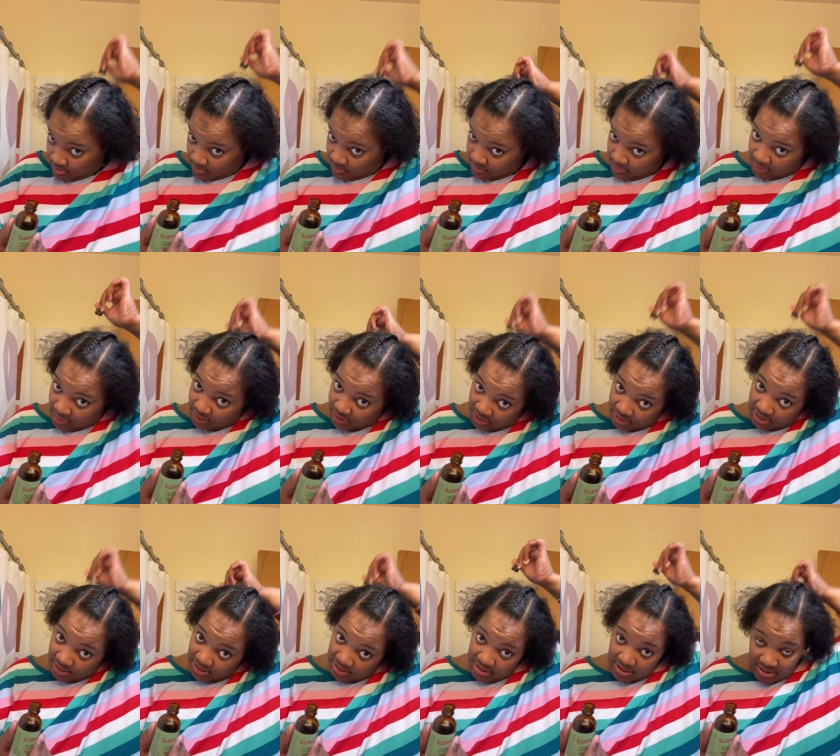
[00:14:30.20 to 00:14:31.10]
Make sure
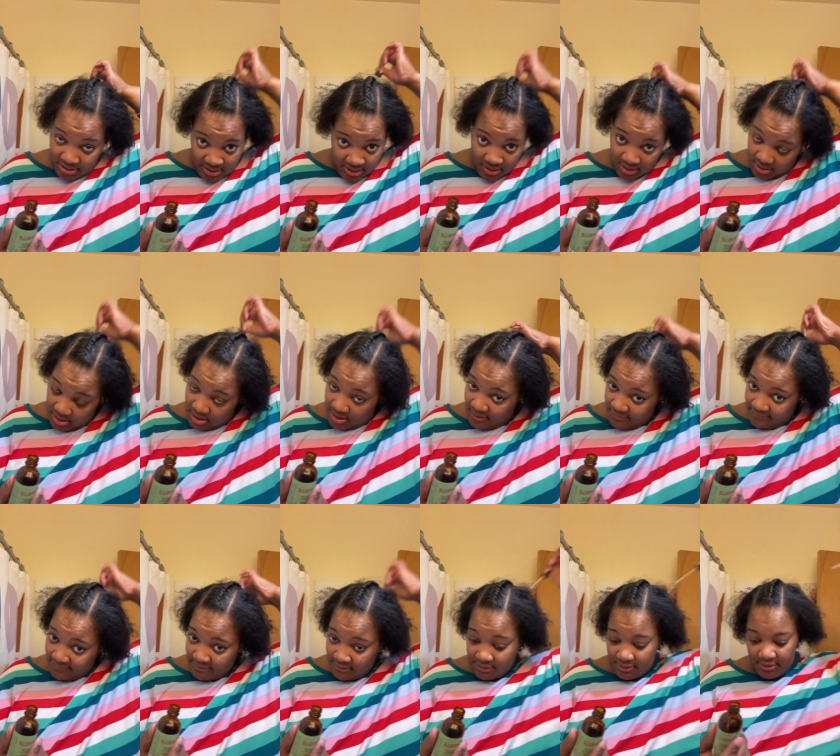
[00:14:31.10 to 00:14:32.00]
you get in there
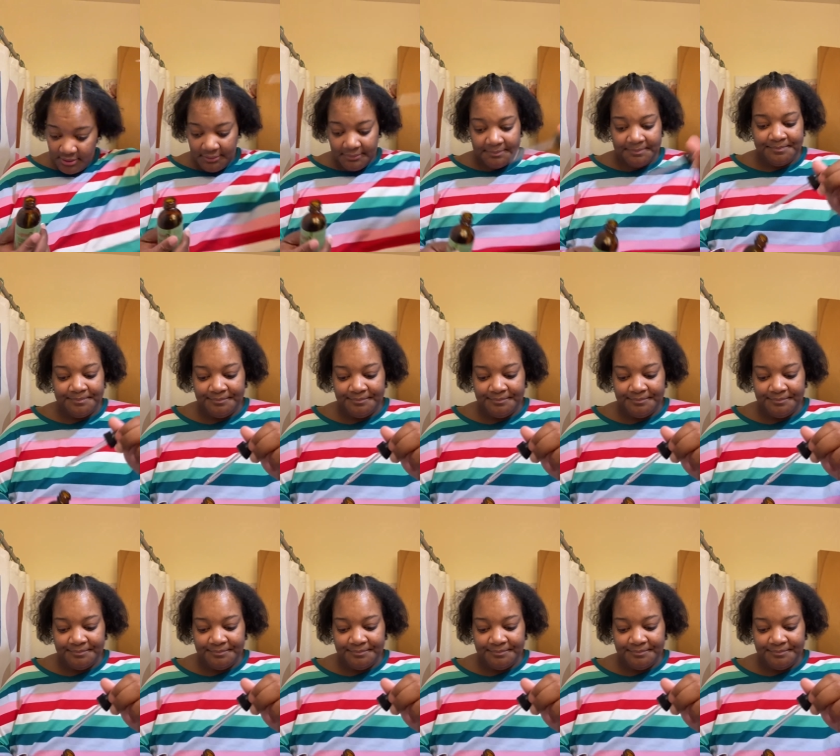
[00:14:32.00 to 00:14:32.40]
evenly.